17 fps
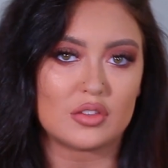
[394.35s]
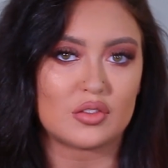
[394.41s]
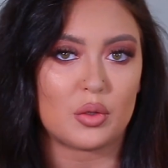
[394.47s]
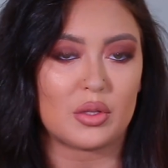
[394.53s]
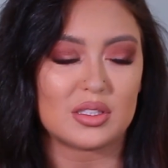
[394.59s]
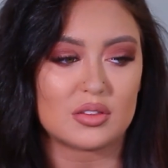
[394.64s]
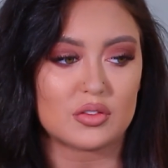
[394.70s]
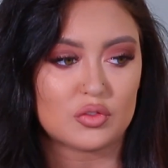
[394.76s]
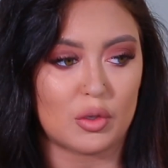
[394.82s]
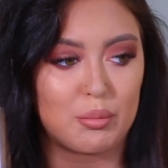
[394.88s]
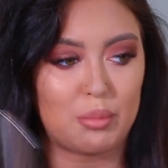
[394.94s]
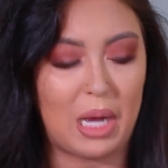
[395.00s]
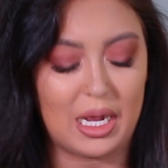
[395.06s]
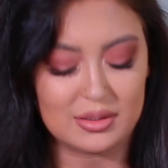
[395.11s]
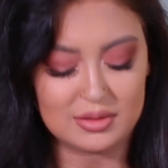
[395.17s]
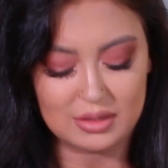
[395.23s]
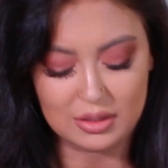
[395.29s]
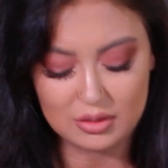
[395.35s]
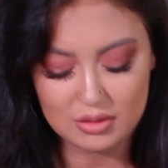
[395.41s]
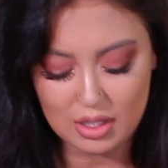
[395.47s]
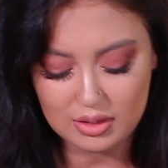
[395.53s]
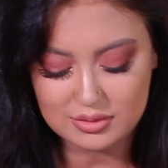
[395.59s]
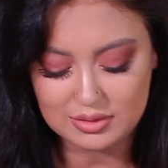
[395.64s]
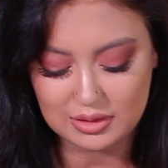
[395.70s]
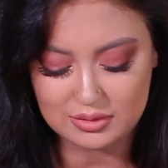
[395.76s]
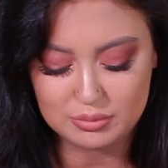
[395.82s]
So this is from Boxy
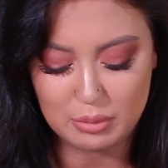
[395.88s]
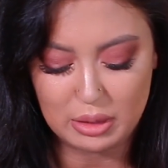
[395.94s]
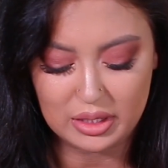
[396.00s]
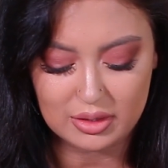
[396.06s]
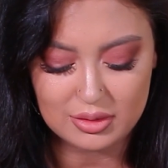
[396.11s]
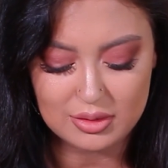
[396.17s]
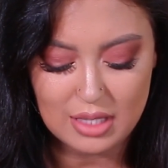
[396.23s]
Luxe this month,